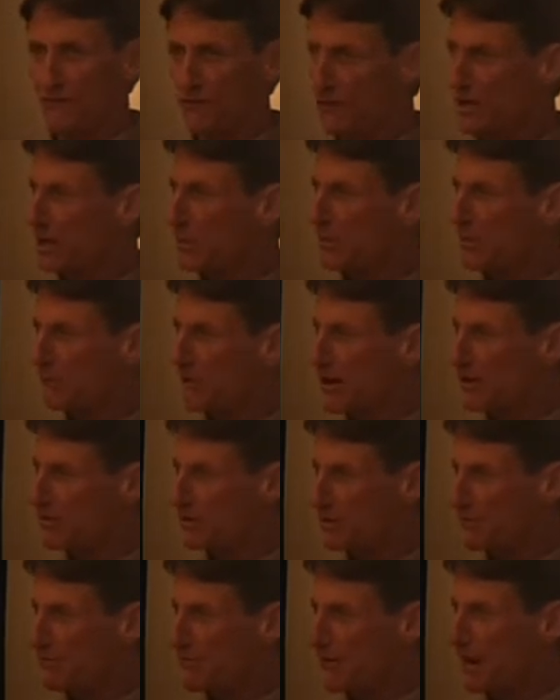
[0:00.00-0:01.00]
for a couple of
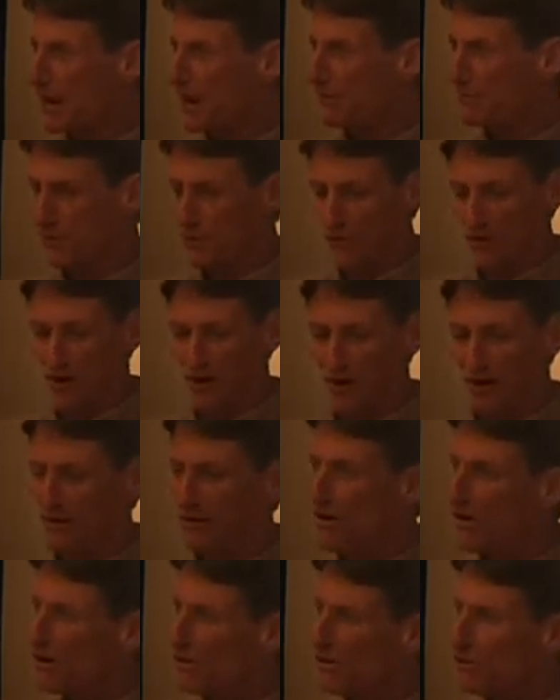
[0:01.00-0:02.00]
hours with the fan blowing on it.
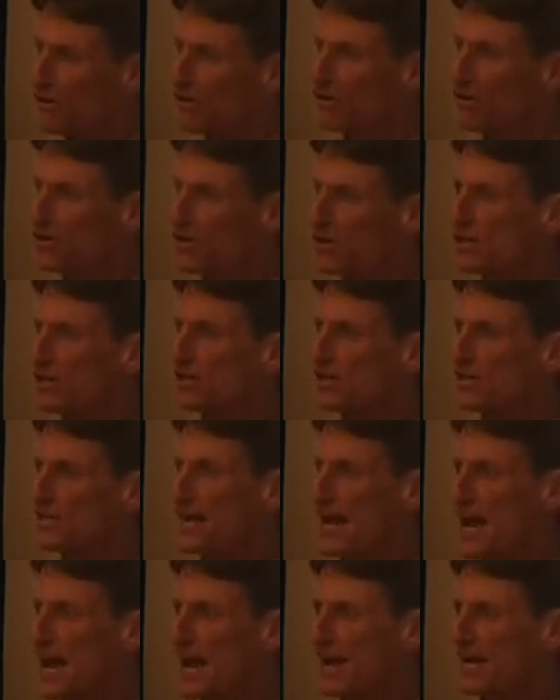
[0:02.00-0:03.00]
When they're good and
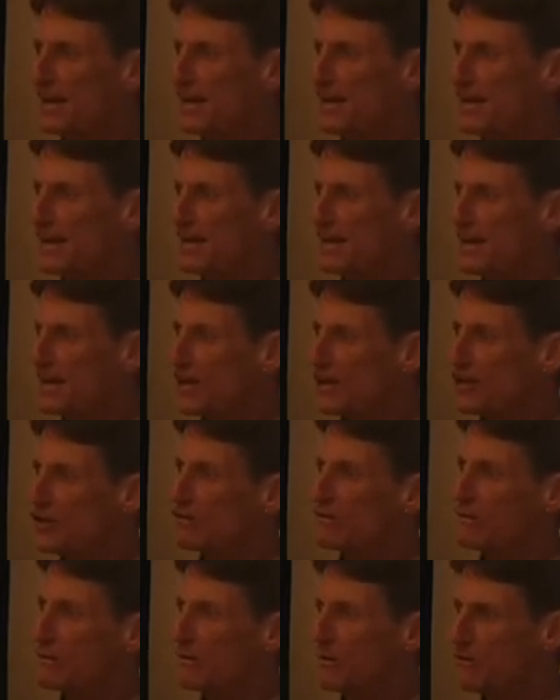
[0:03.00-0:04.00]
tacky, you
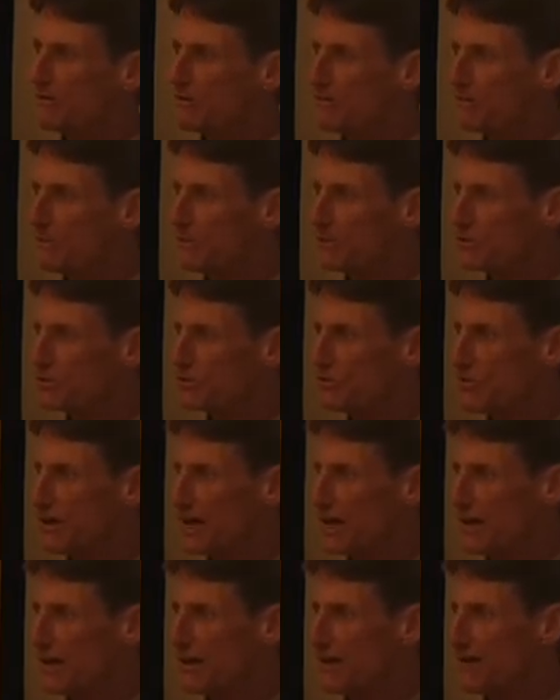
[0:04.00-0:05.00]
can remove them from the
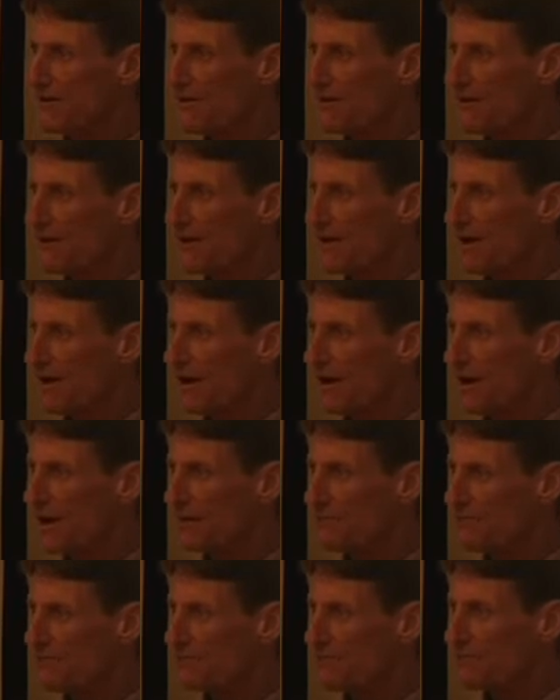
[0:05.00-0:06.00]
screen.
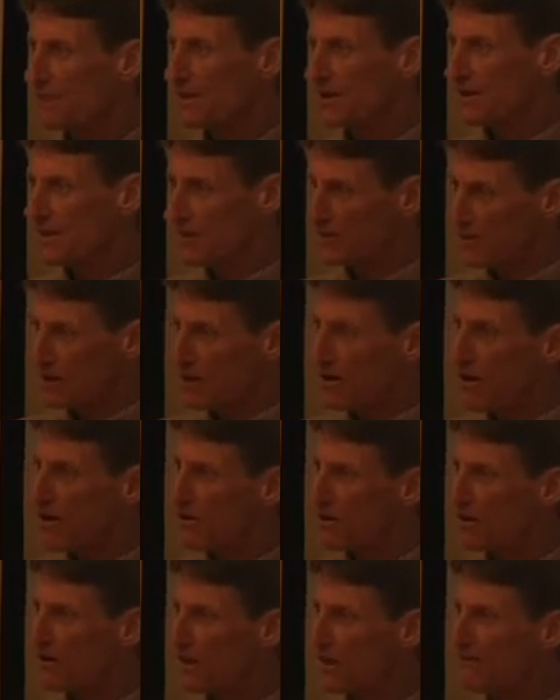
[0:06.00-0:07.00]
You know, the
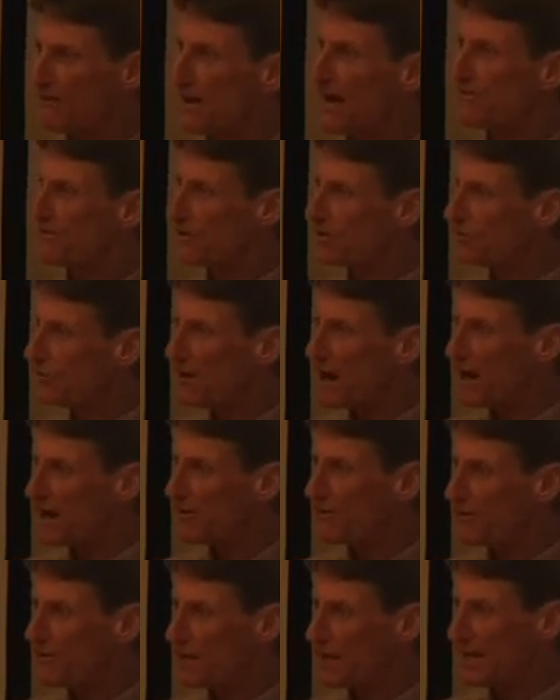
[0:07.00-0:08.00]
longer you leave it out, the
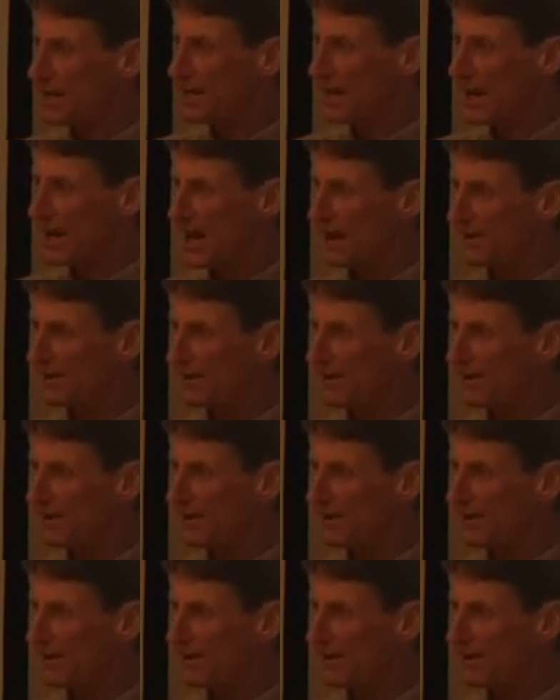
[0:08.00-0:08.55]
drier they're going to get.